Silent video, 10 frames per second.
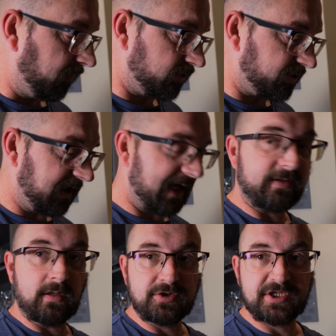We'll just let
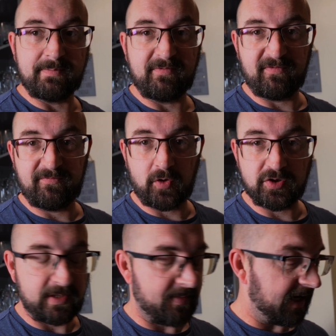those simmer for
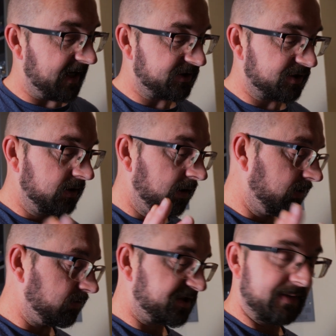40 minutes.
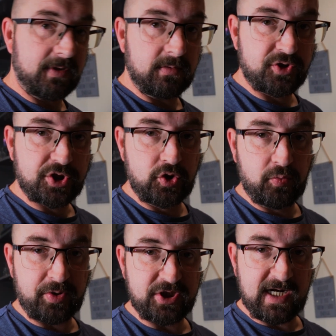Simmer them
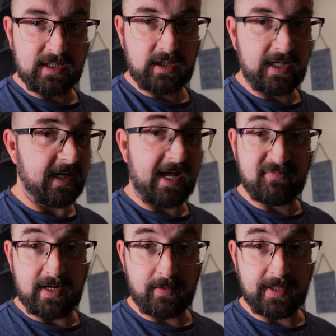super gently and
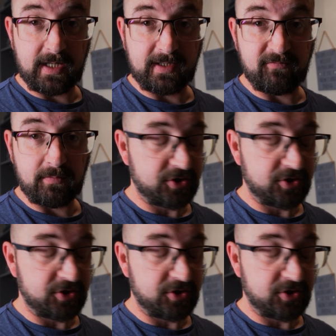every now and again give them a